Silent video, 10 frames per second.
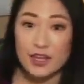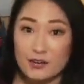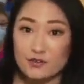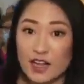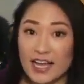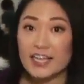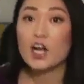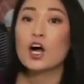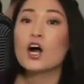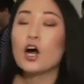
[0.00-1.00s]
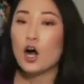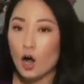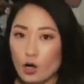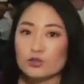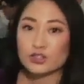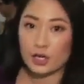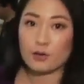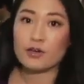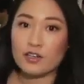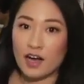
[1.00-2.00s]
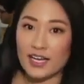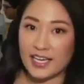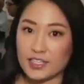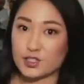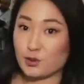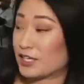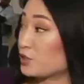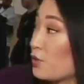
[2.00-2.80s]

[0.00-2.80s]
their flight also got canceled. And